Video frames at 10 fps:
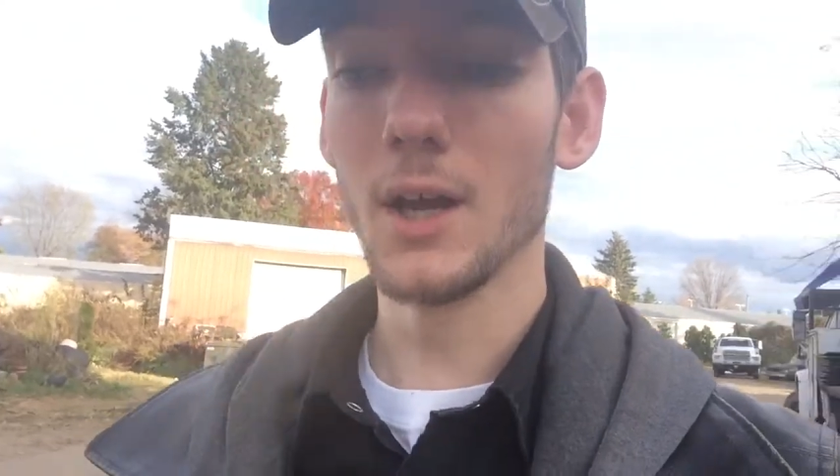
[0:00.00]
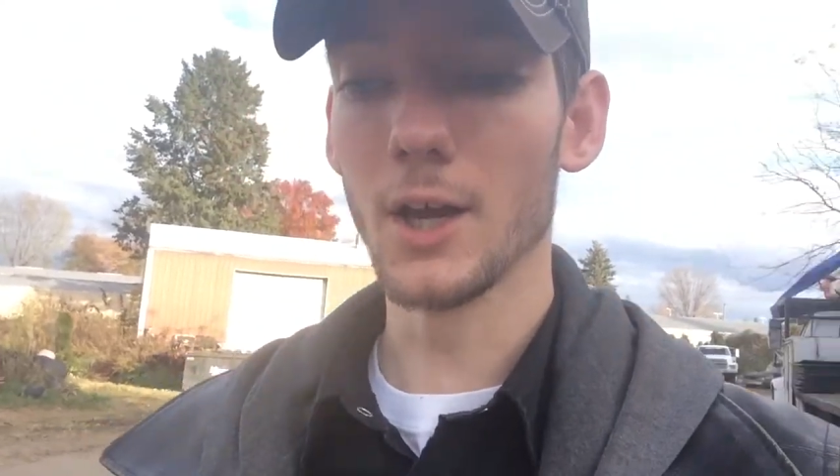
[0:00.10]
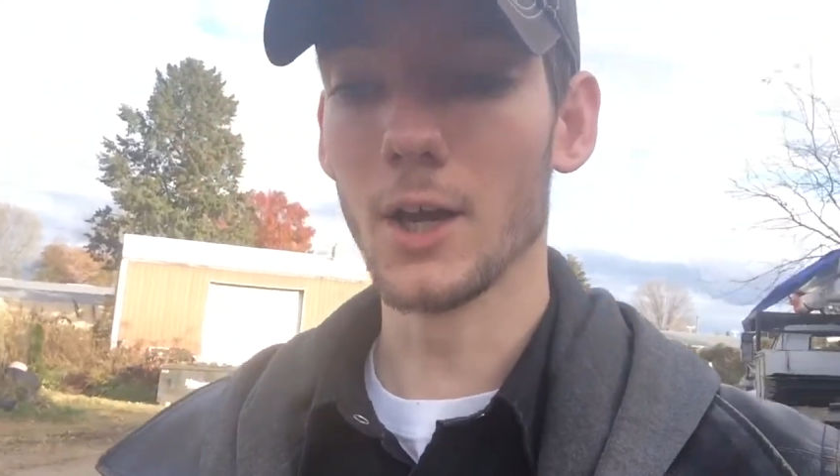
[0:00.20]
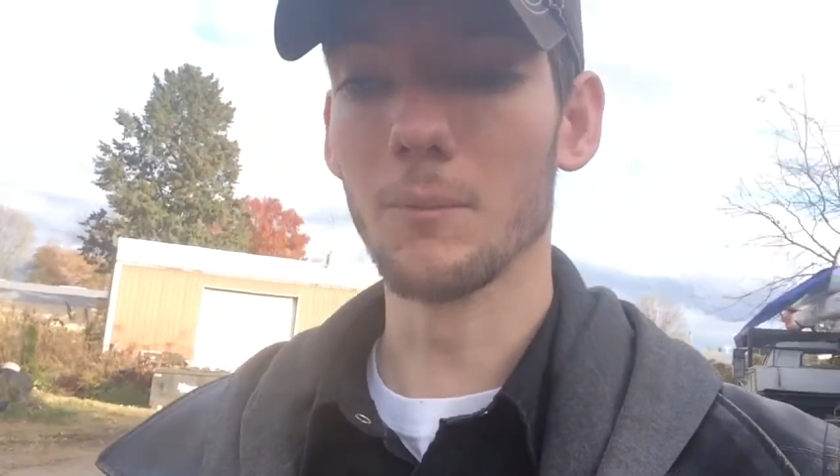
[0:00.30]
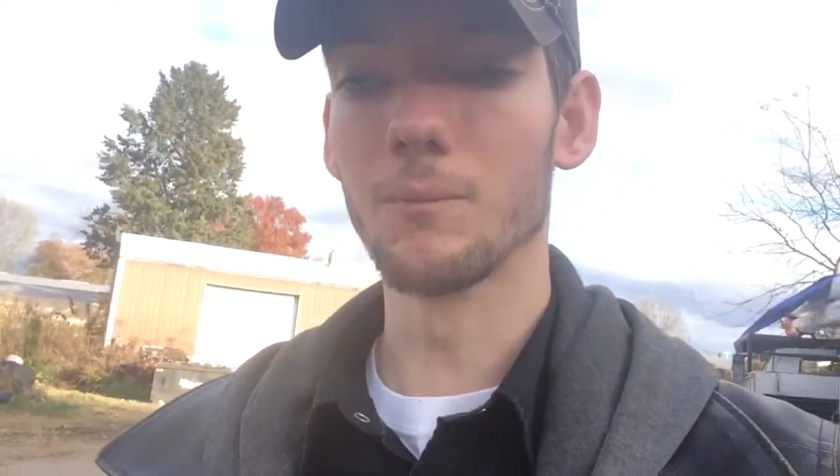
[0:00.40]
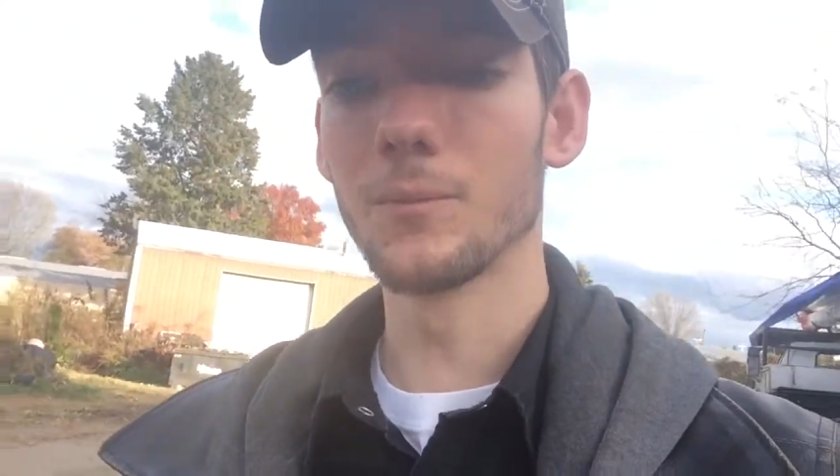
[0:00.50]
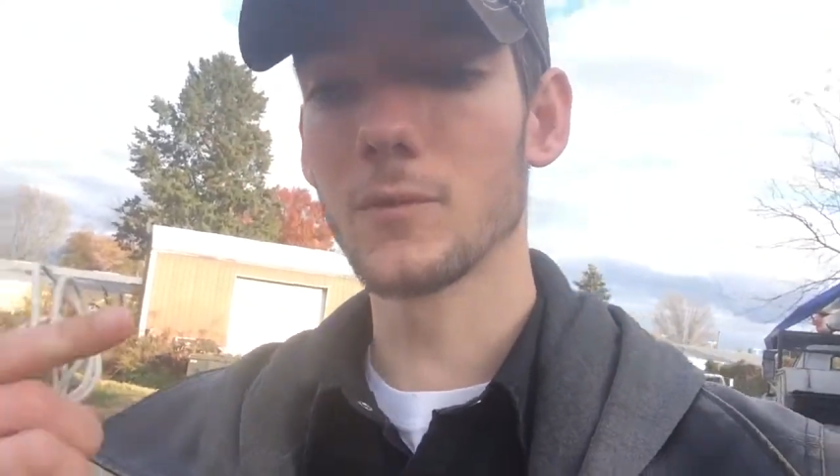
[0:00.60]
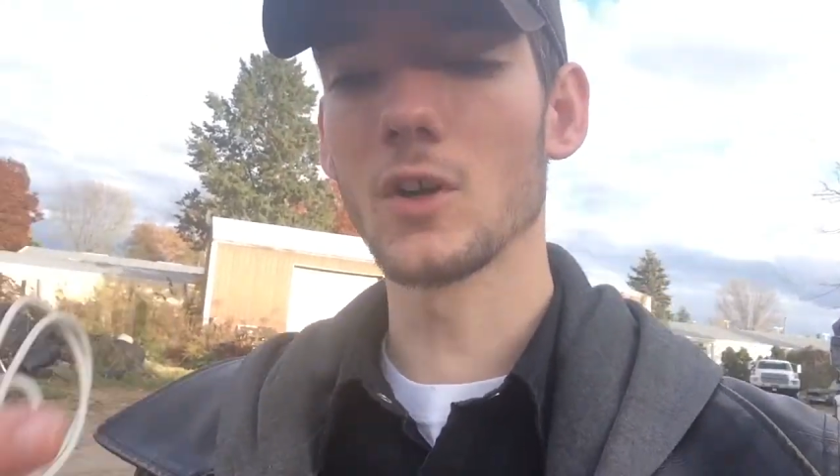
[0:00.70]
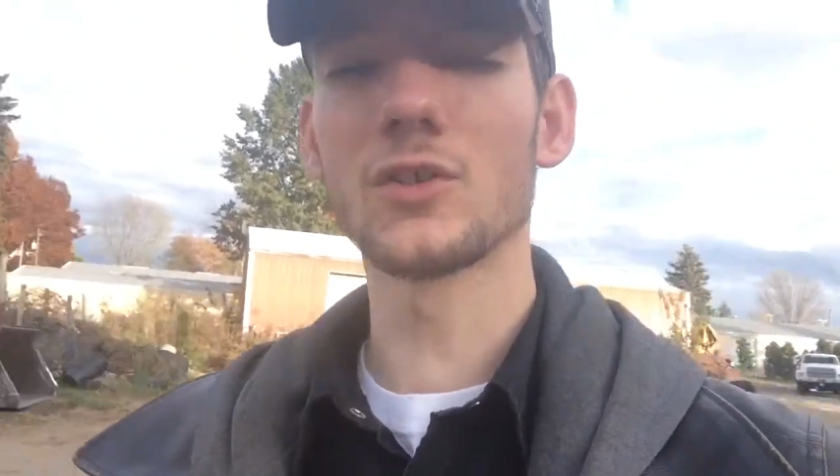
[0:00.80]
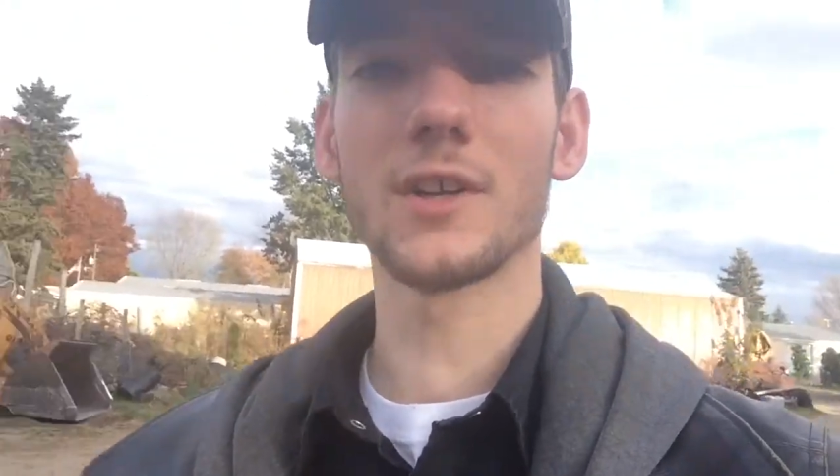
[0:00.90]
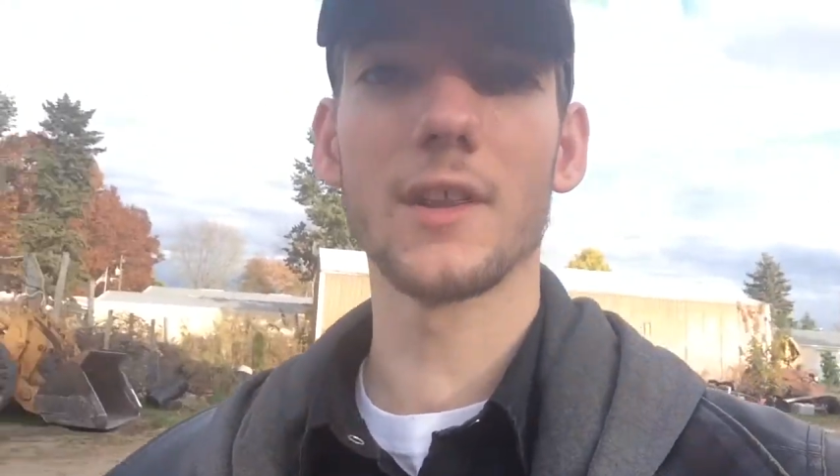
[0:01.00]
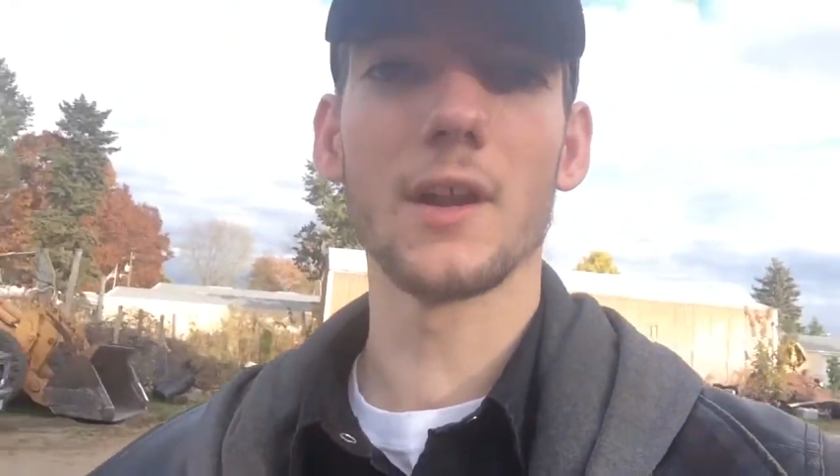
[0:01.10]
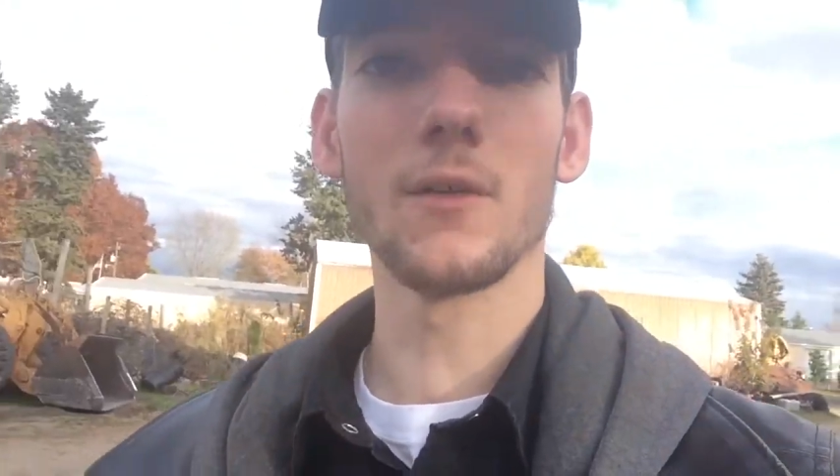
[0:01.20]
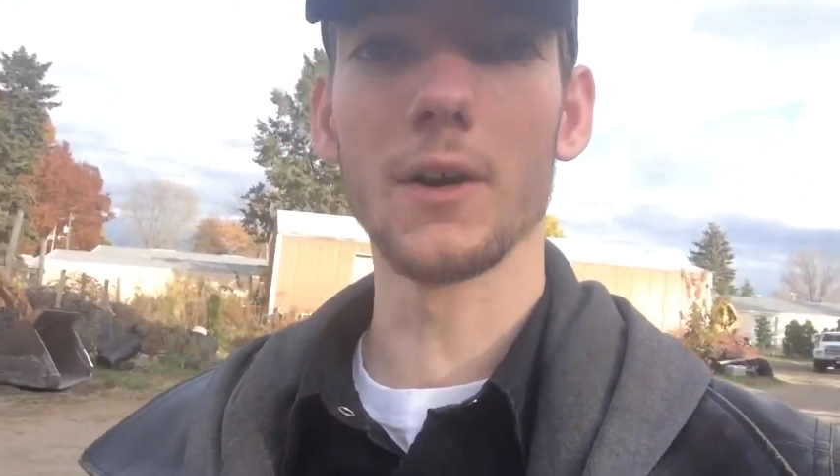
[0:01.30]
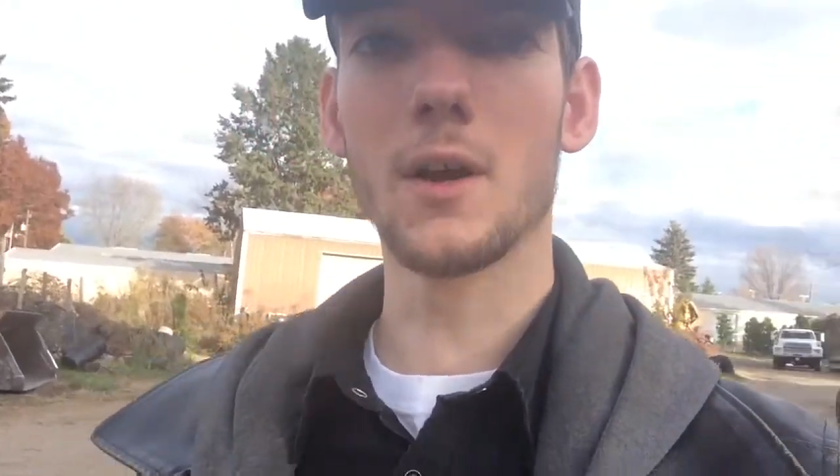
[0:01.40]
Go check that
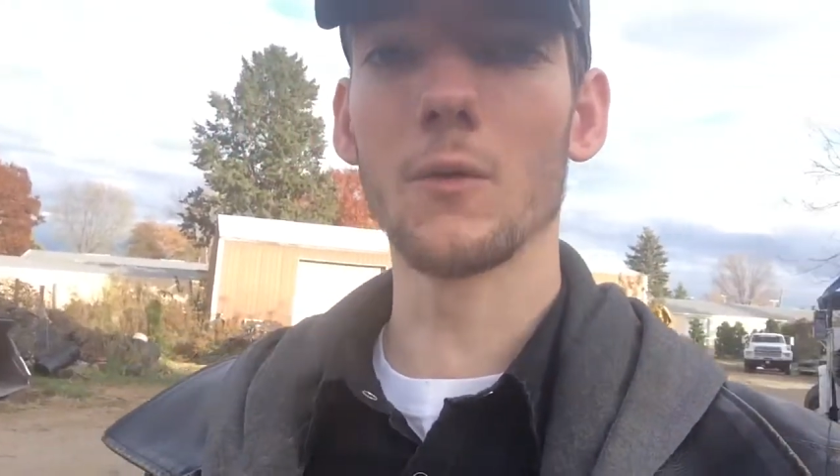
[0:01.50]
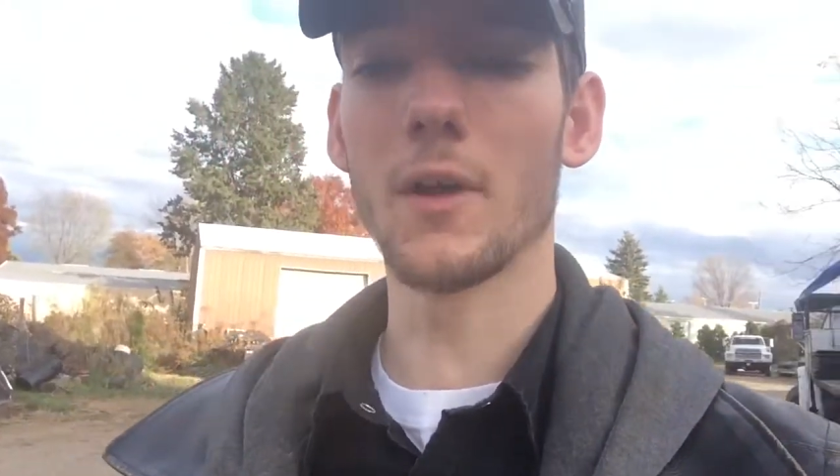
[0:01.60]
out right now.